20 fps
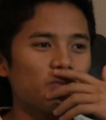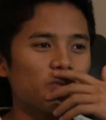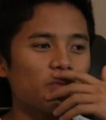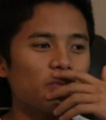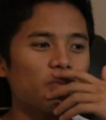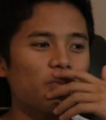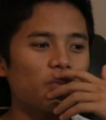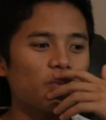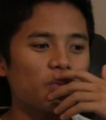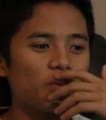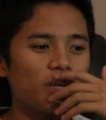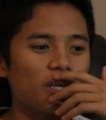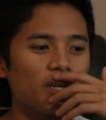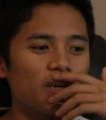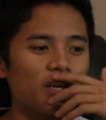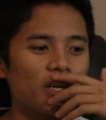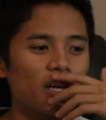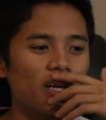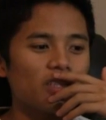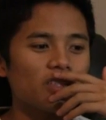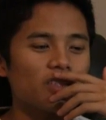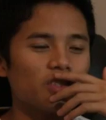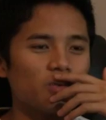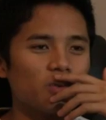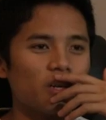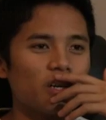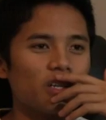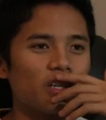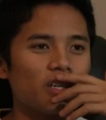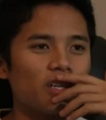When it got into the
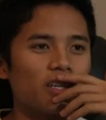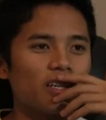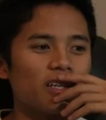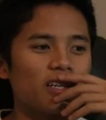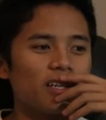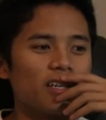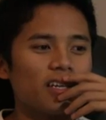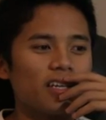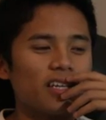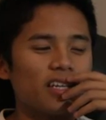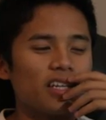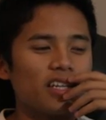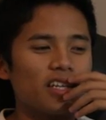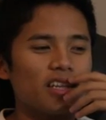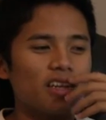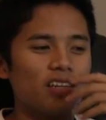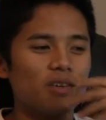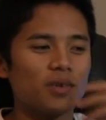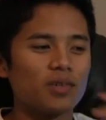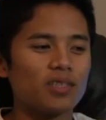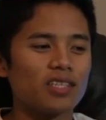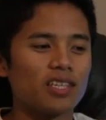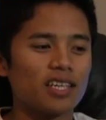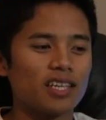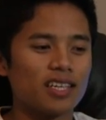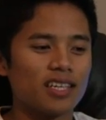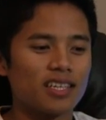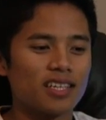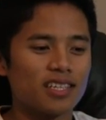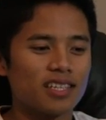water, there was
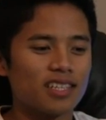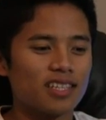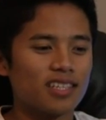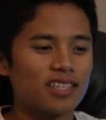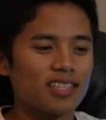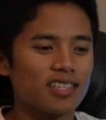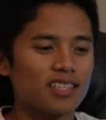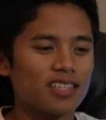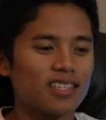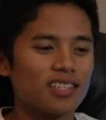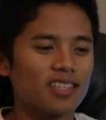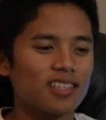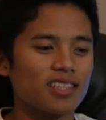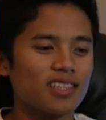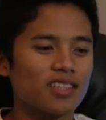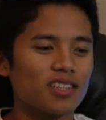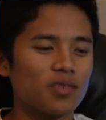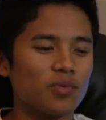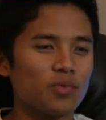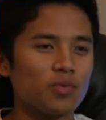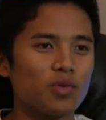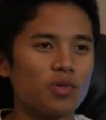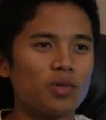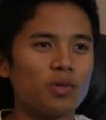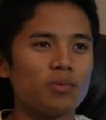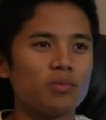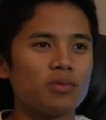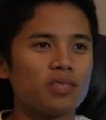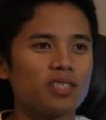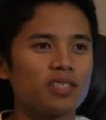like, the
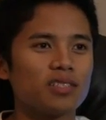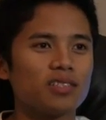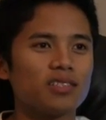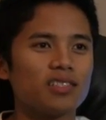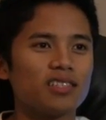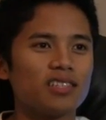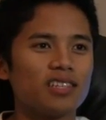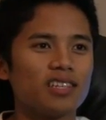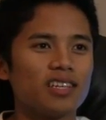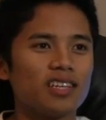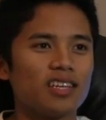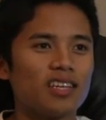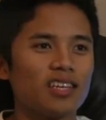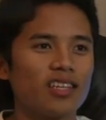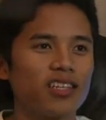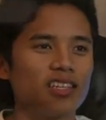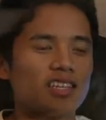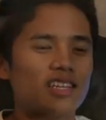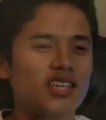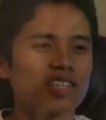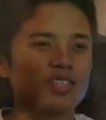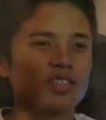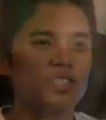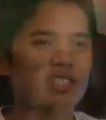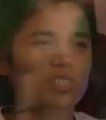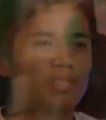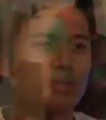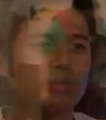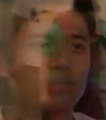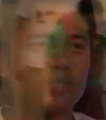electricity in the